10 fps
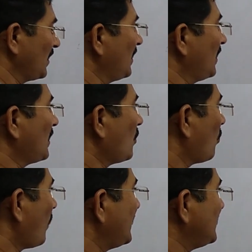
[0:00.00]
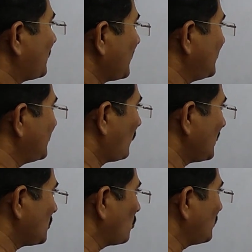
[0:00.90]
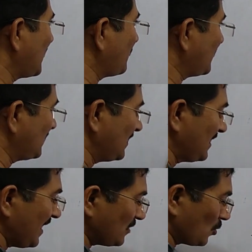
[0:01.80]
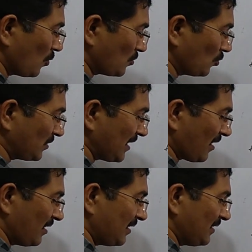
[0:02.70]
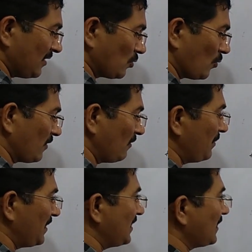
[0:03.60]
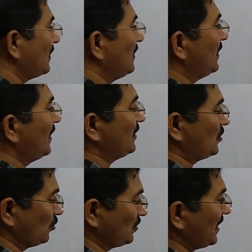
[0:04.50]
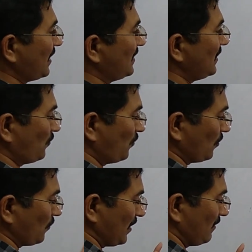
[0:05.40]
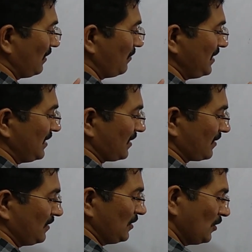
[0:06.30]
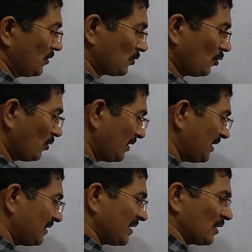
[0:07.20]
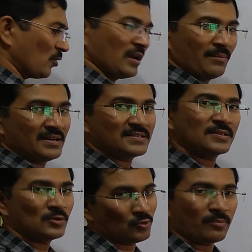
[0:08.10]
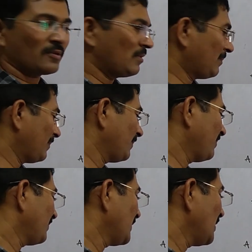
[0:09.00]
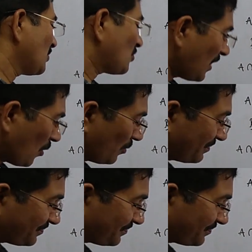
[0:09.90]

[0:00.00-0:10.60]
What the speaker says: Now 1 is present, 1, 2, 3 are present in A. So 2, 3 are already there. So 1 will be here. In 2, 3 are here, 4, 5 will be here. So here there are no elements, no problem. So now,